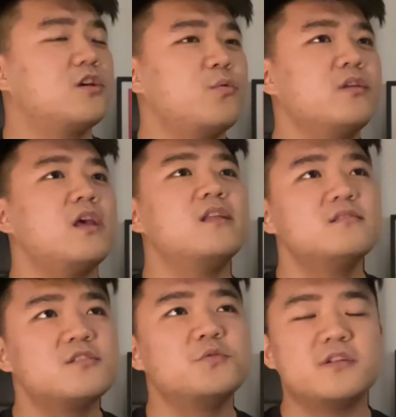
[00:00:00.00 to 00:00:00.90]
Going
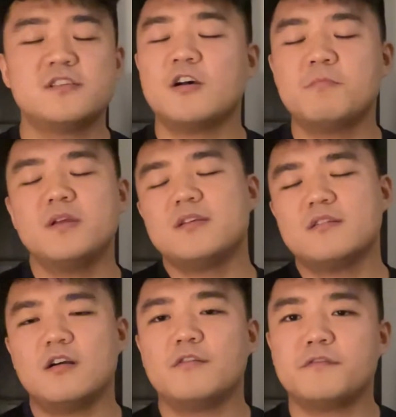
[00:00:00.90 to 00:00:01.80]
into the topic
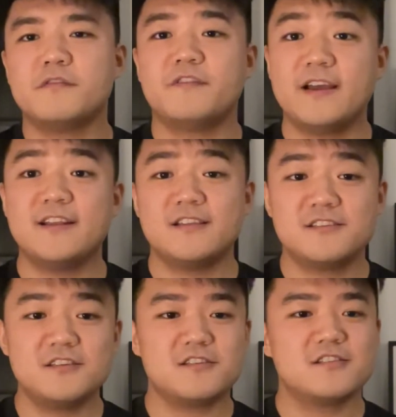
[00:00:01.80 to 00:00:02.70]
of
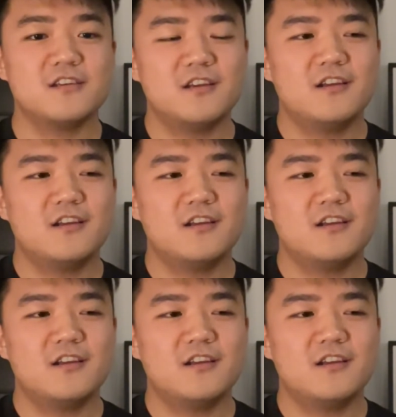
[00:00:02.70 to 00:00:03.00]
finances,